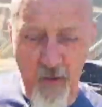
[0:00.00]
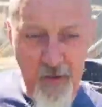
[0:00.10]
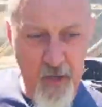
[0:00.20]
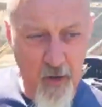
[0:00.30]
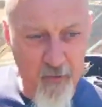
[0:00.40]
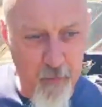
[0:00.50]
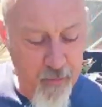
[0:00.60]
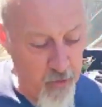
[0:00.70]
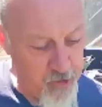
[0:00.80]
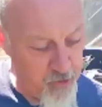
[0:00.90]
got a lot of
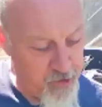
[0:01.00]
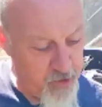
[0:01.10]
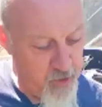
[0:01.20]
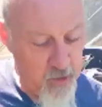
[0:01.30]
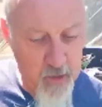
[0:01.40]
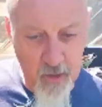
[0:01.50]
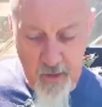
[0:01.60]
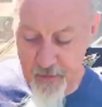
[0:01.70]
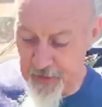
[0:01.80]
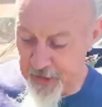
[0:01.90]
produce
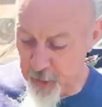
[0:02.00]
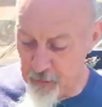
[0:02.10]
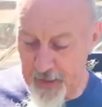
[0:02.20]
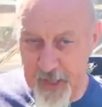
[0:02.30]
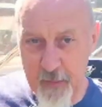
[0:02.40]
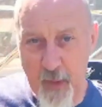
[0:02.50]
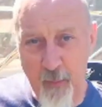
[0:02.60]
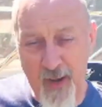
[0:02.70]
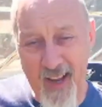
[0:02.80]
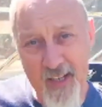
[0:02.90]
that is ready to be
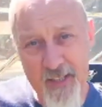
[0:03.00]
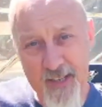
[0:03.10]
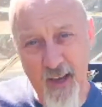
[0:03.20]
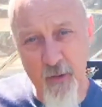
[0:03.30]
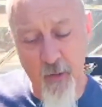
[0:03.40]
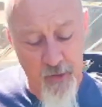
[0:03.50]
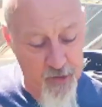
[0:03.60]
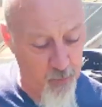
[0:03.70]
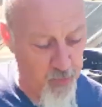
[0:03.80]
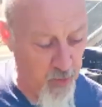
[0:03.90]
planted out
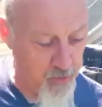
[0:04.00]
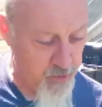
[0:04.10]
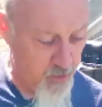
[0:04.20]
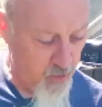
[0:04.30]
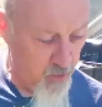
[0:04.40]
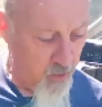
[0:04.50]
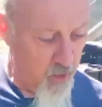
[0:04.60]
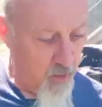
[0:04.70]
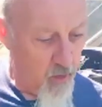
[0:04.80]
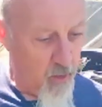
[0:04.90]
onto the plot.
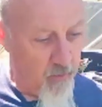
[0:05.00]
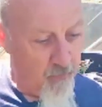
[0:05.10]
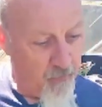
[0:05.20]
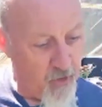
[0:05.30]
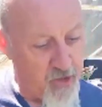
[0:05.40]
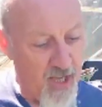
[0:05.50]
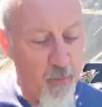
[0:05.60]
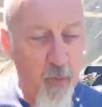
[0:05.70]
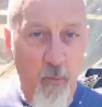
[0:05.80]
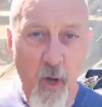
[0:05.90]
For
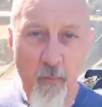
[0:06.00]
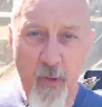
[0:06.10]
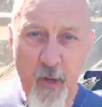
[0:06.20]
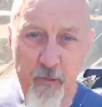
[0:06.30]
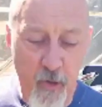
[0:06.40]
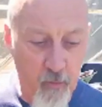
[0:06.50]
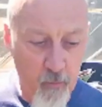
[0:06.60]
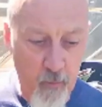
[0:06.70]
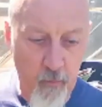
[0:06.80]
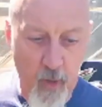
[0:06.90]
example, my beetroot,
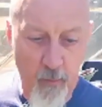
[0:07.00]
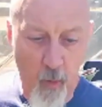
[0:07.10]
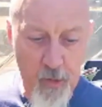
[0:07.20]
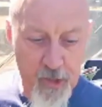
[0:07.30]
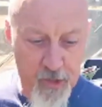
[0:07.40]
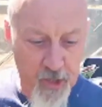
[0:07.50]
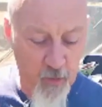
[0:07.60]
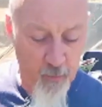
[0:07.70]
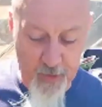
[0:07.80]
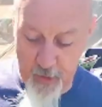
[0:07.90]
my
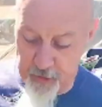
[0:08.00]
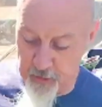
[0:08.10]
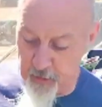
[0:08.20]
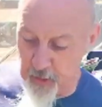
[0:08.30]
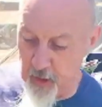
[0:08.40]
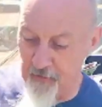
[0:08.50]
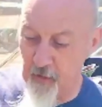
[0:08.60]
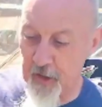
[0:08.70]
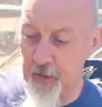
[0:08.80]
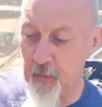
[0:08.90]
multi-sown beetroot. I've
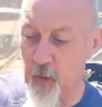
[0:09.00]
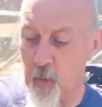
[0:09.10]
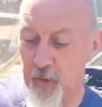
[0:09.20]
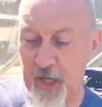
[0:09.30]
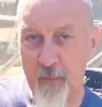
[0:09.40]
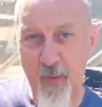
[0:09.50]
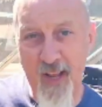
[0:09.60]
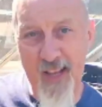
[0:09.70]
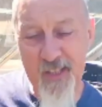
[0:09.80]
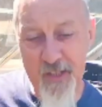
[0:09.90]
got some courgette
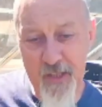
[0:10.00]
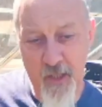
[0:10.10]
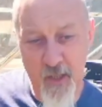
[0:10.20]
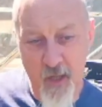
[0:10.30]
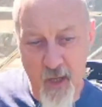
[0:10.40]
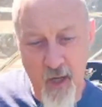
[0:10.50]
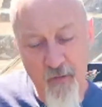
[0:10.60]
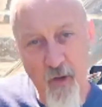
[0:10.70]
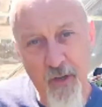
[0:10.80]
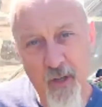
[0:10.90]
plants, and I've
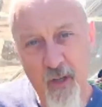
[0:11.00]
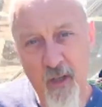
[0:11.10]
got